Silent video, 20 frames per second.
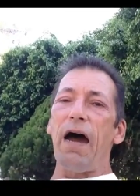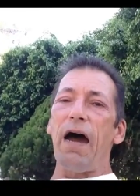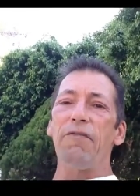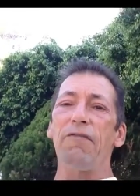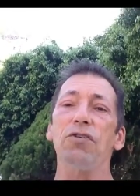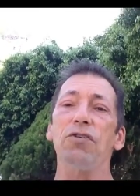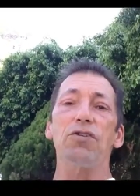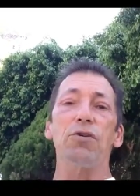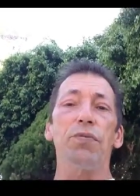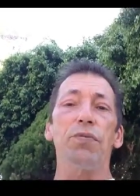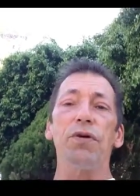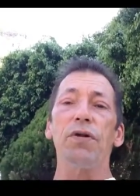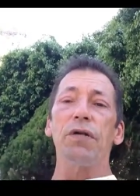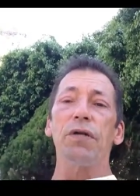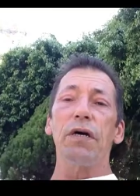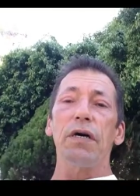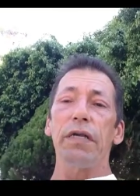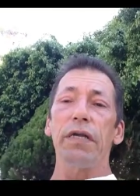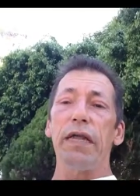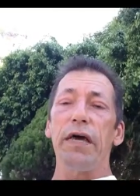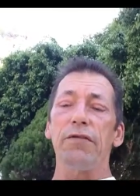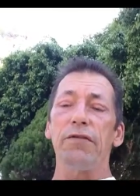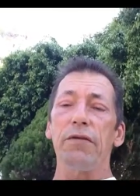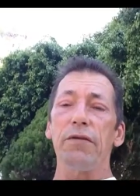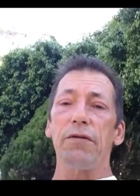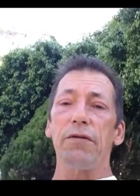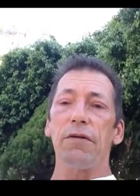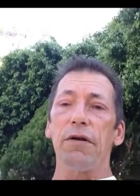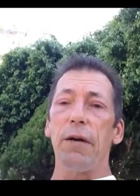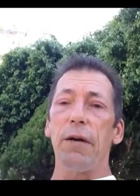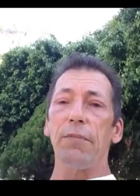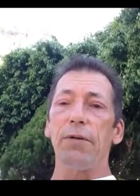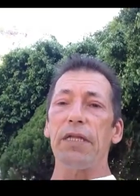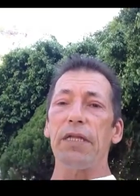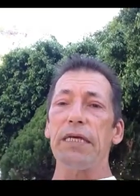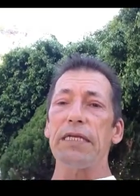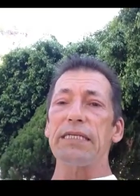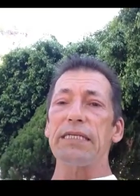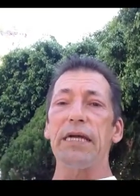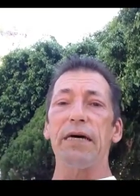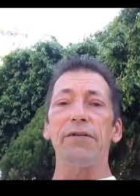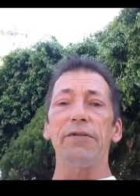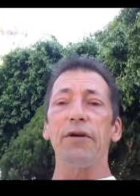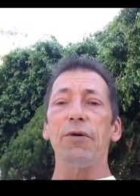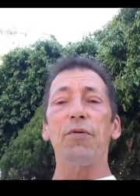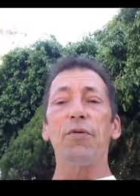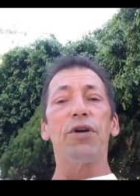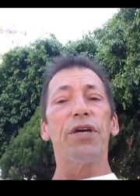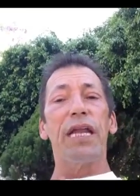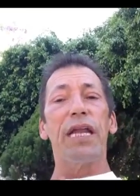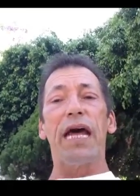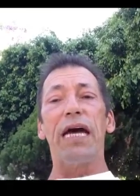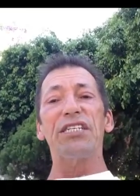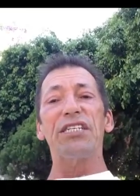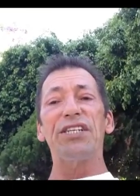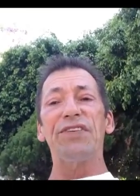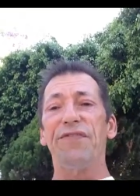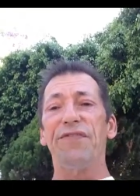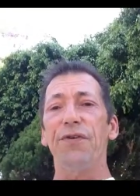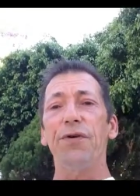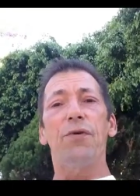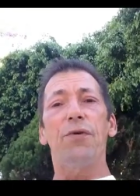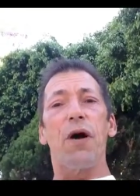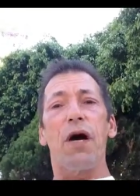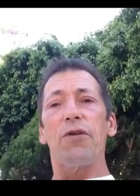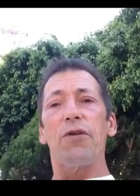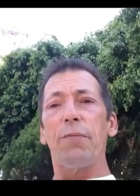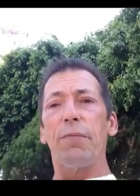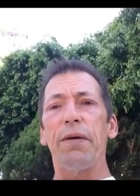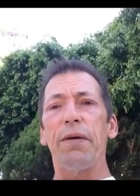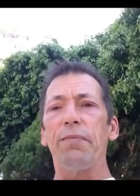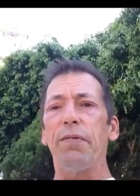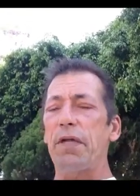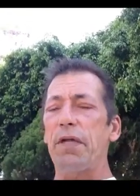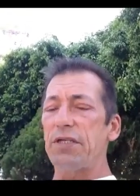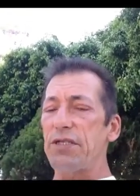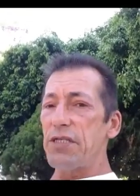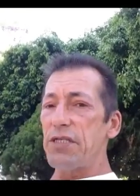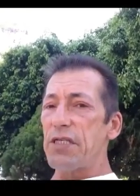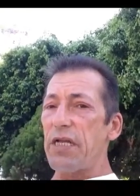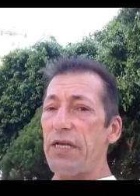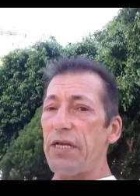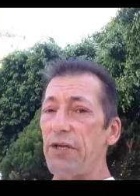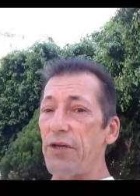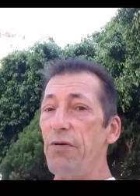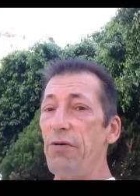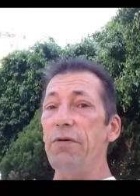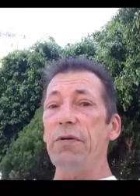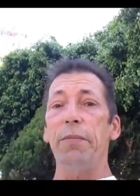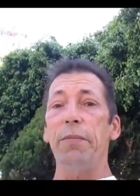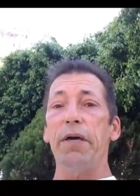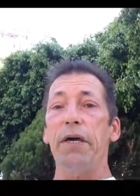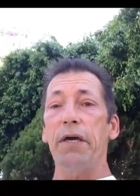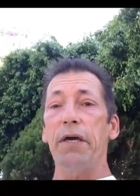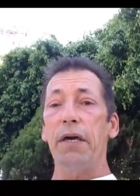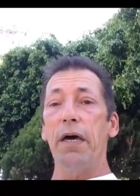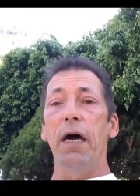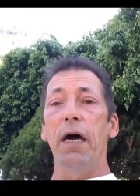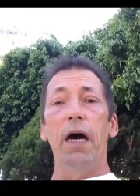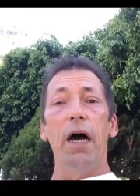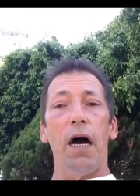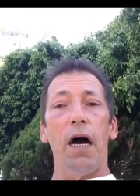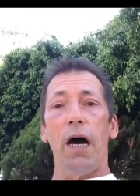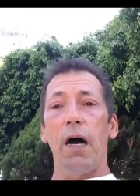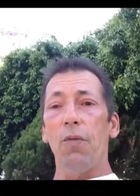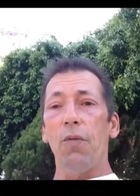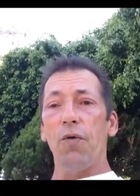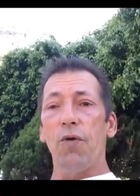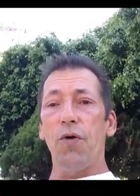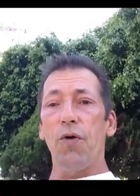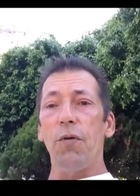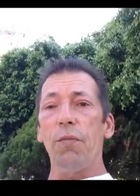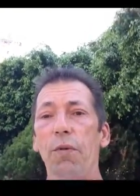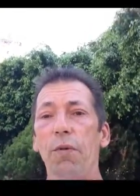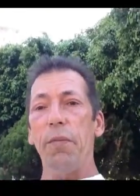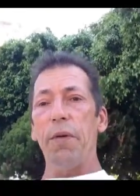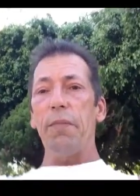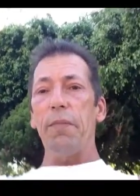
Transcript: I've also put another couple links down there where you can actually view other people just like you and me. Uh, we're normal